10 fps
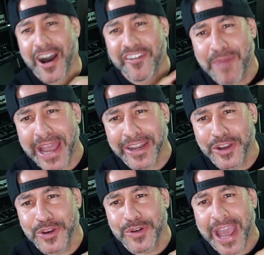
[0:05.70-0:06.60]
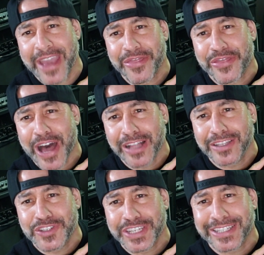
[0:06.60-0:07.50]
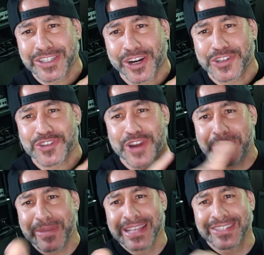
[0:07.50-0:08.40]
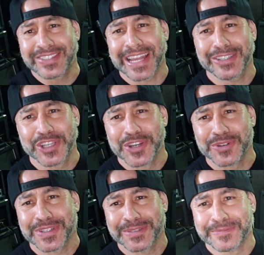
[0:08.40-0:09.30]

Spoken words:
of my new Anthology guitar strap. Stay tuned.